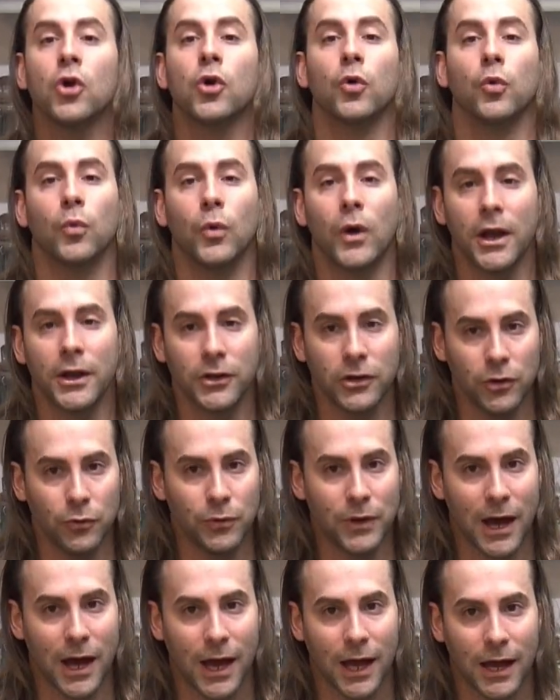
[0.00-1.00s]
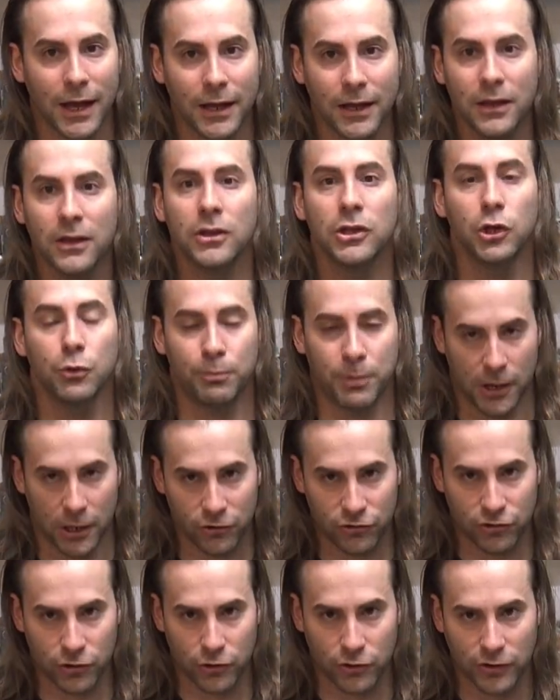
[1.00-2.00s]
When you die, you
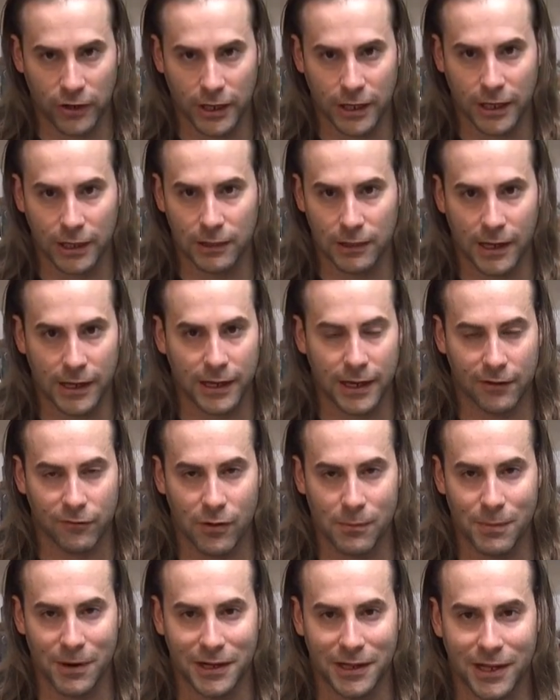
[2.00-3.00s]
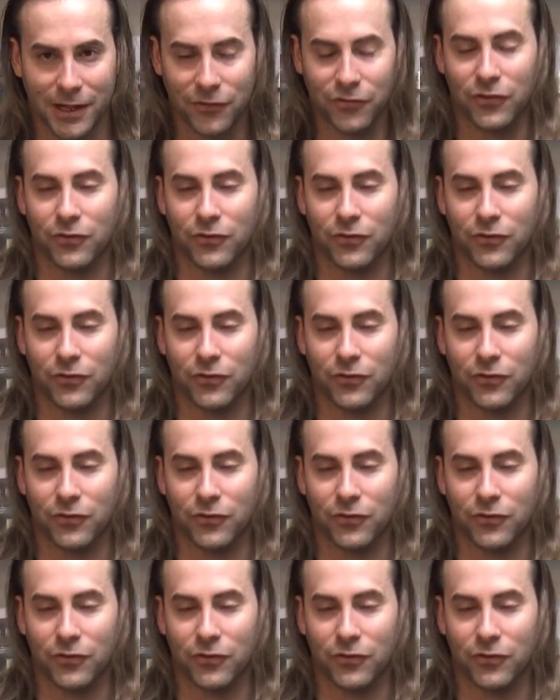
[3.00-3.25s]
punch your ticket like everybody else.